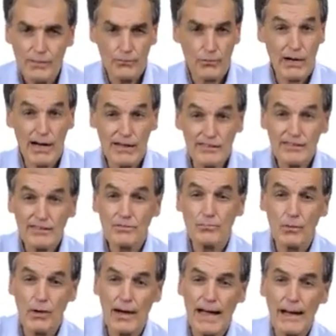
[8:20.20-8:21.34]
morality is
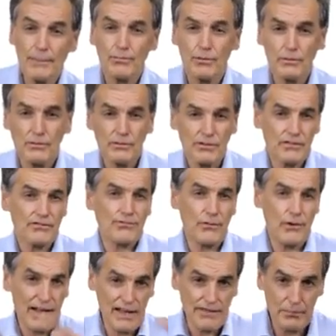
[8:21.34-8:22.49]
more absolute. It's
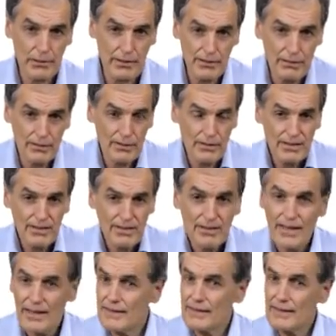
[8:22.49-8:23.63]
for everybody,
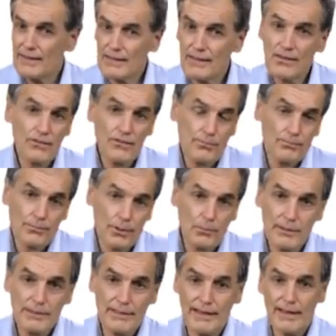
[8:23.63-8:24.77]
and it is
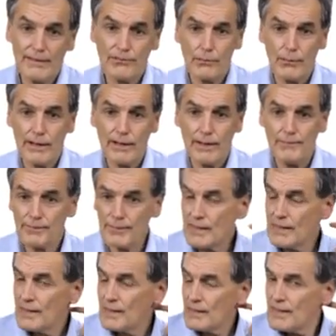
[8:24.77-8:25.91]
probably everywhere.
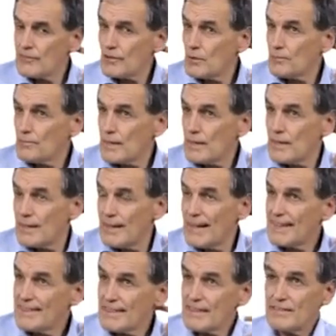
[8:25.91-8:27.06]
So
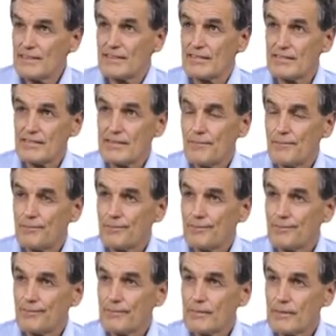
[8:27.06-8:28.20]
ethics is
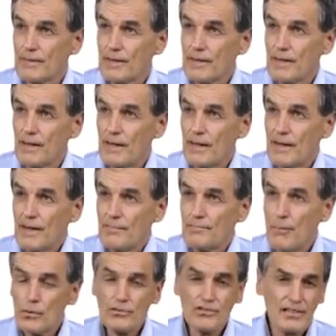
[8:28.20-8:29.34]

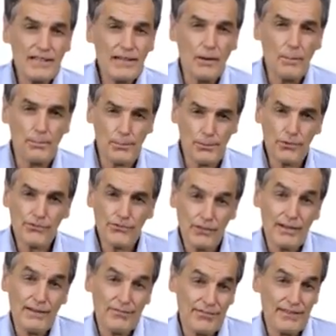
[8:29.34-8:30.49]
mostly a
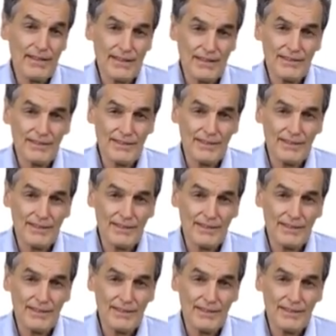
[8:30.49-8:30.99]
personal affair.